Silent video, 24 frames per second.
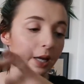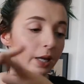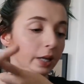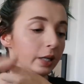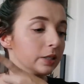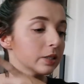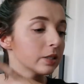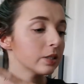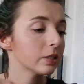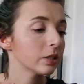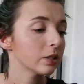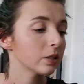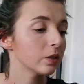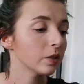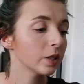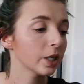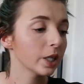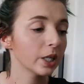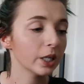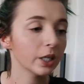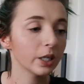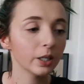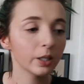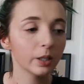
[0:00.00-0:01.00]

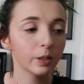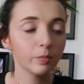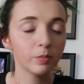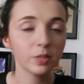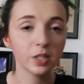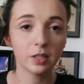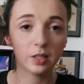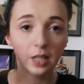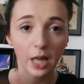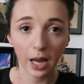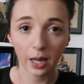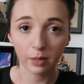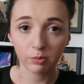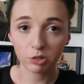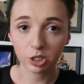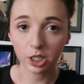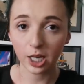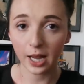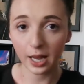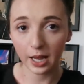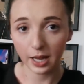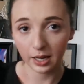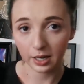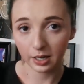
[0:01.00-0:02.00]
Instagram,
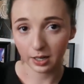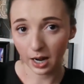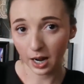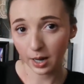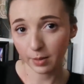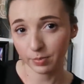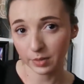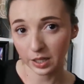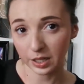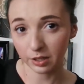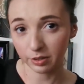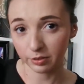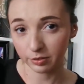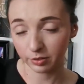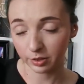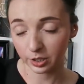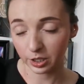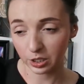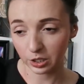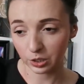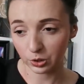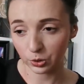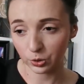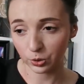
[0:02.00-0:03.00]
Snapchat, I'm there for
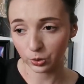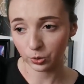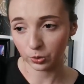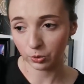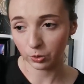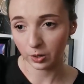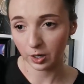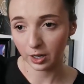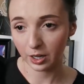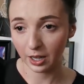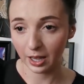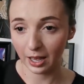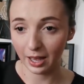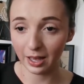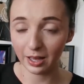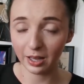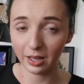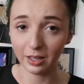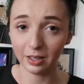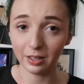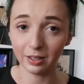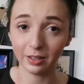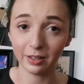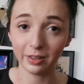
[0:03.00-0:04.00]
you.
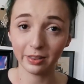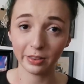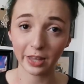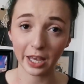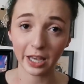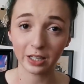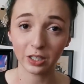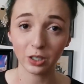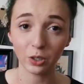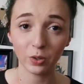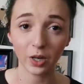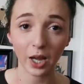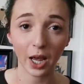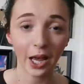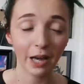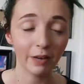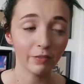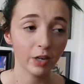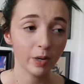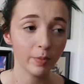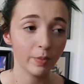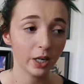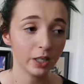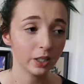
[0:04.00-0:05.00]
And thank you to
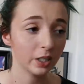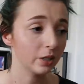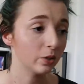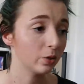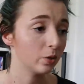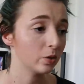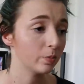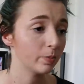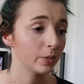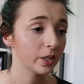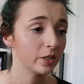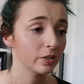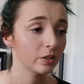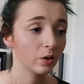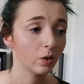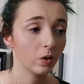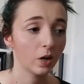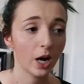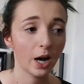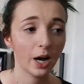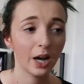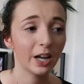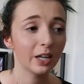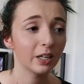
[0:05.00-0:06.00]
everybody who's been so
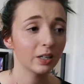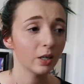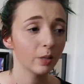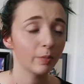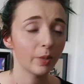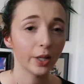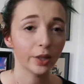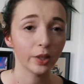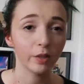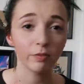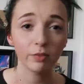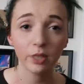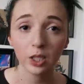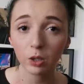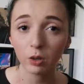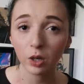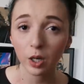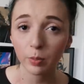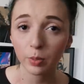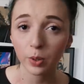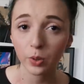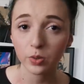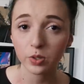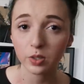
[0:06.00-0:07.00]
kind about the video
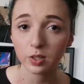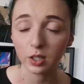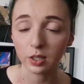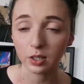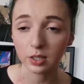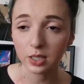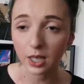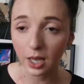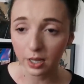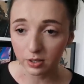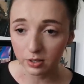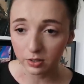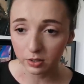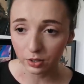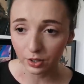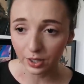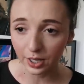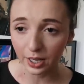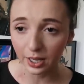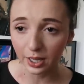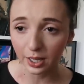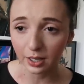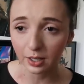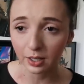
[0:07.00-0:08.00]
I posted
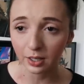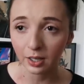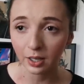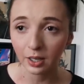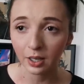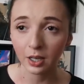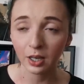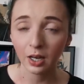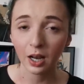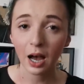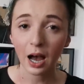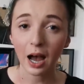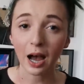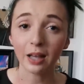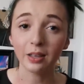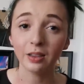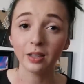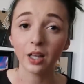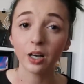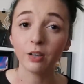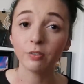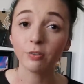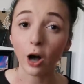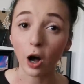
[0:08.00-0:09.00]
yesterday. I
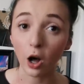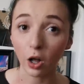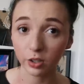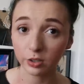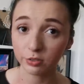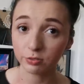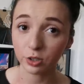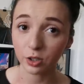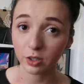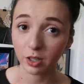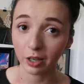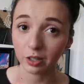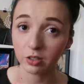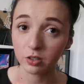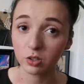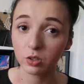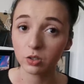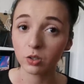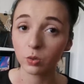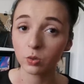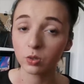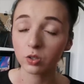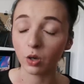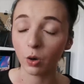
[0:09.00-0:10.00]
love all of you guys
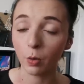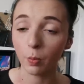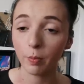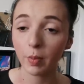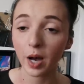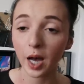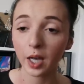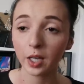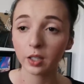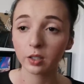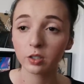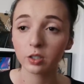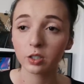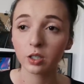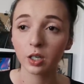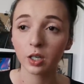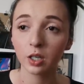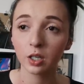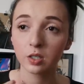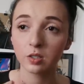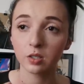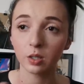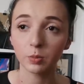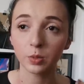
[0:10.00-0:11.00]
so, so much.
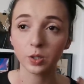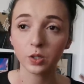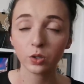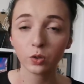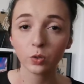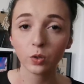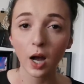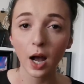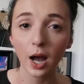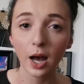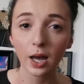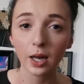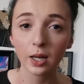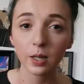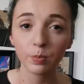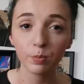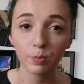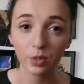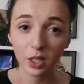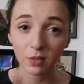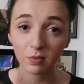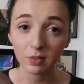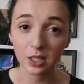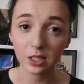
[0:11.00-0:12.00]

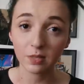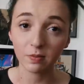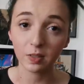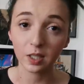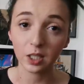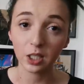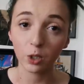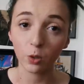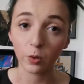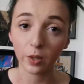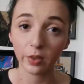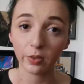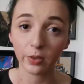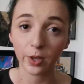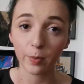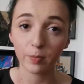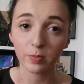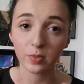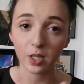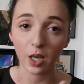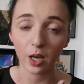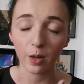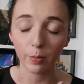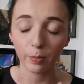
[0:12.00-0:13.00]
Subscribe, give this video a
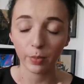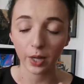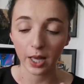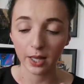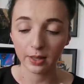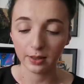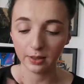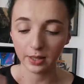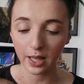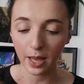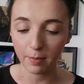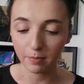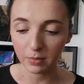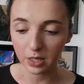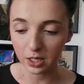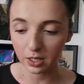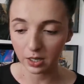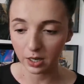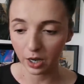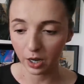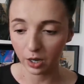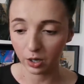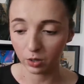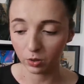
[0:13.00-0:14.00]
thumbs up, and let me
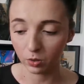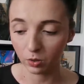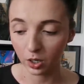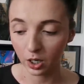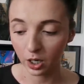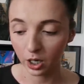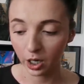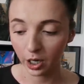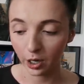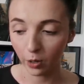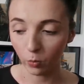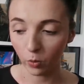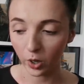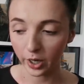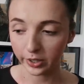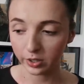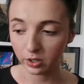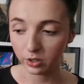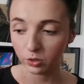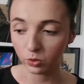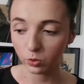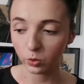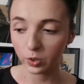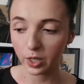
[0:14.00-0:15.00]
know
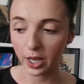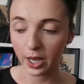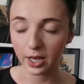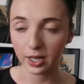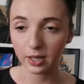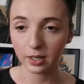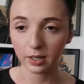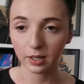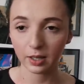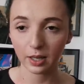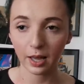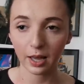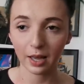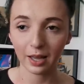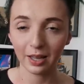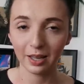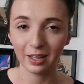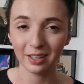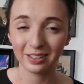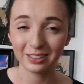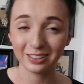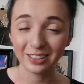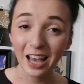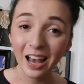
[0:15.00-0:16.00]
what you like.
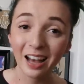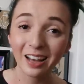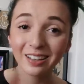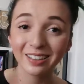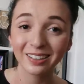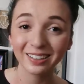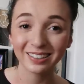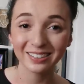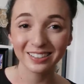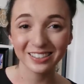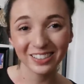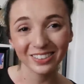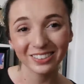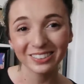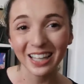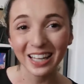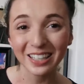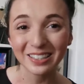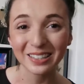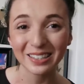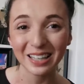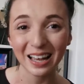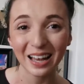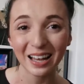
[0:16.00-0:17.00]
And yeah, until
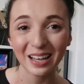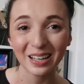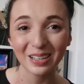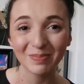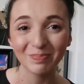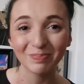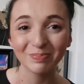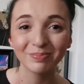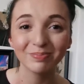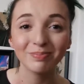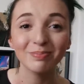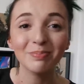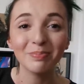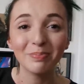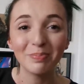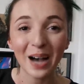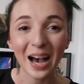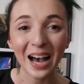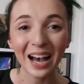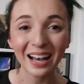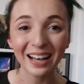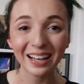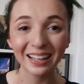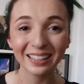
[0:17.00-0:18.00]
next time,
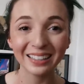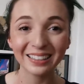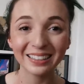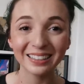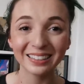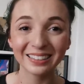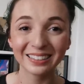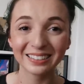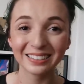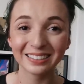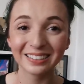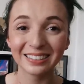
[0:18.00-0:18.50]
bye!